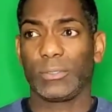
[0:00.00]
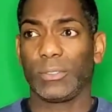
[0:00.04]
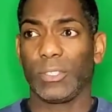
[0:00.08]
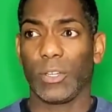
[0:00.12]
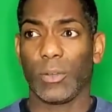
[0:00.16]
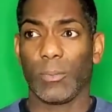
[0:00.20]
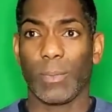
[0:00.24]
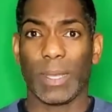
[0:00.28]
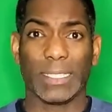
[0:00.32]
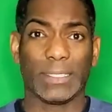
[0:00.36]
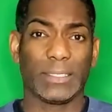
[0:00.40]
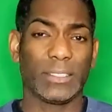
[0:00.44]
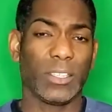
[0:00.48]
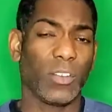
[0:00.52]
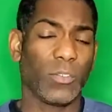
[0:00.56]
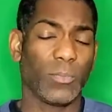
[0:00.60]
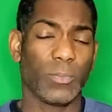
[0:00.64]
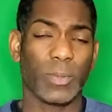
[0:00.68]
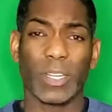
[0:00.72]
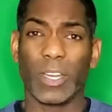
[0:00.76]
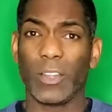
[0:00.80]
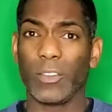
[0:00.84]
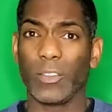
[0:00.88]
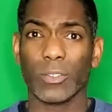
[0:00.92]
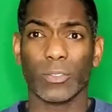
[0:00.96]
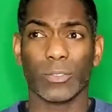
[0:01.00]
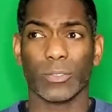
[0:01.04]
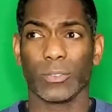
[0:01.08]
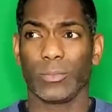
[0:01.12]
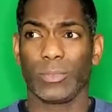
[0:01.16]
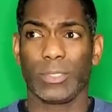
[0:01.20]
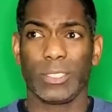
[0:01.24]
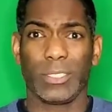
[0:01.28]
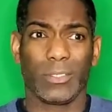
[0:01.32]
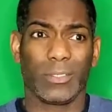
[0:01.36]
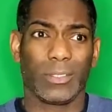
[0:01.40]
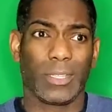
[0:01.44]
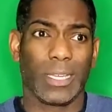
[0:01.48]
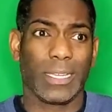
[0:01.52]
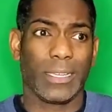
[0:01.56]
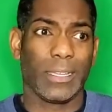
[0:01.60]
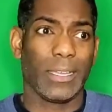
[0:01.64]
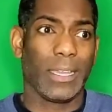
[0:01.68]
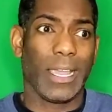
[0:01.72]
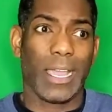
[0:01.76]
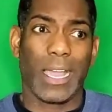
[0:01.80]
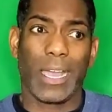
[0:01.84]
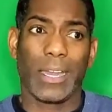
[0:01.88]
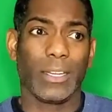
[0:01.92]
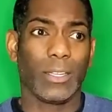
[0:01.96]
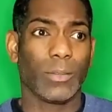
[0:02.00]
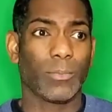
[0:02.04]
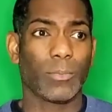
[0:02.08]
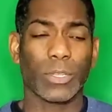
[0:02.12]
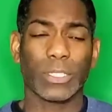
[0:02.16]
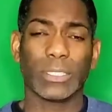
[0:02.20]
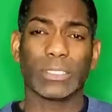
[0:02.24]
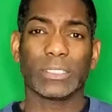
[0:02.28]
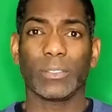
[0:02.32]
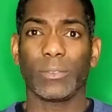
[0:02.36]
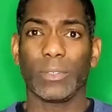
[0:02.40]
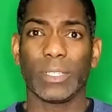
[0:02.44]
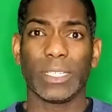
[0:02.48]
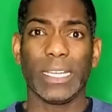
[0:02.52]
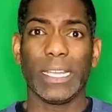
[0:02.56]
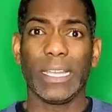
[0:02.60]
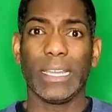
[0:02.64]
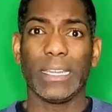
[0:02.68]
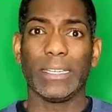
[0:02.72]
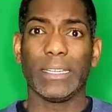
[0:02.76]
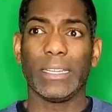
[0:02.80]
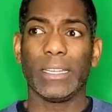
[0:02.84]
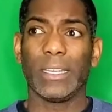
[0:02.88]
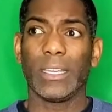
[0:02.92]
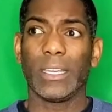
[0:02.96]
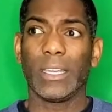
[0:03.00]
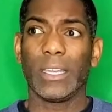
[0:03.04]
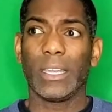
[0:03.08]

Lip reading: you know, myself, but other groups, you know, like, how do you bring someone in?